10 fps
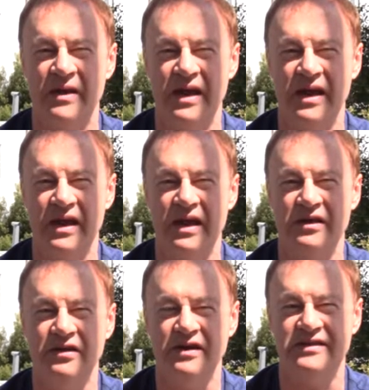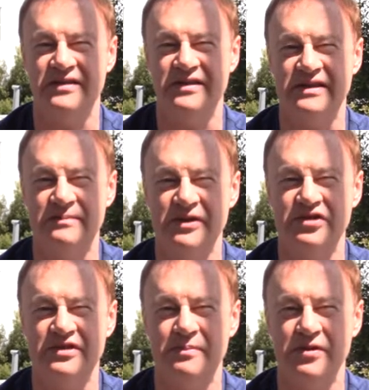and it's a
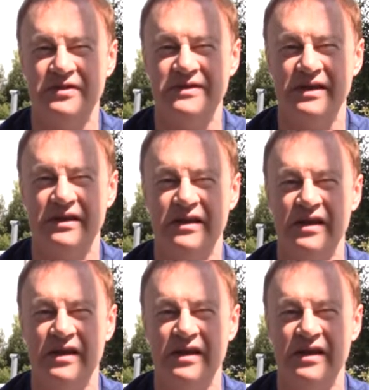suspicious person.